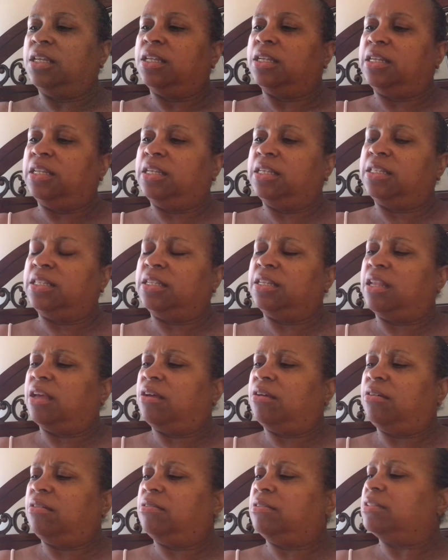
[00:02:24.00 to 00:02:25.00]
at least
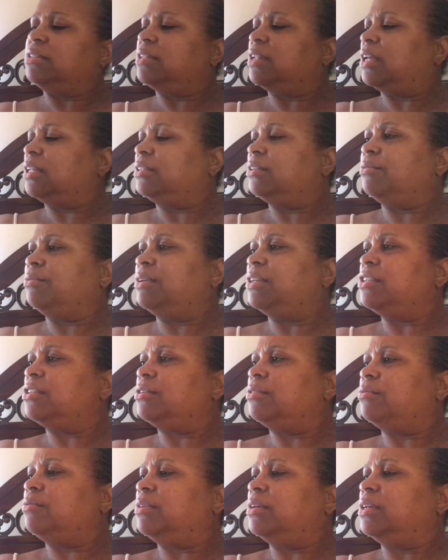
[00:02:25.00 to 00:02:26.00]
no it's not the
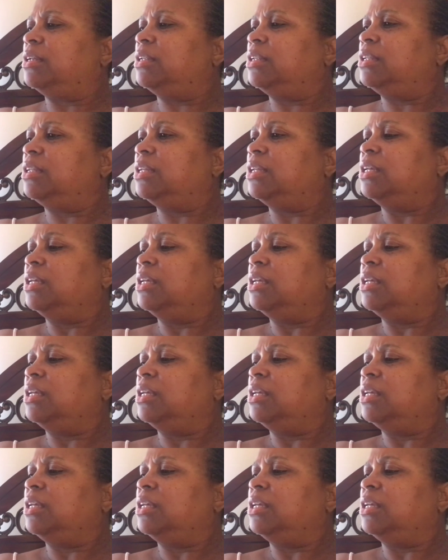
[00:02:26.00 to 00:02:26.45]
original one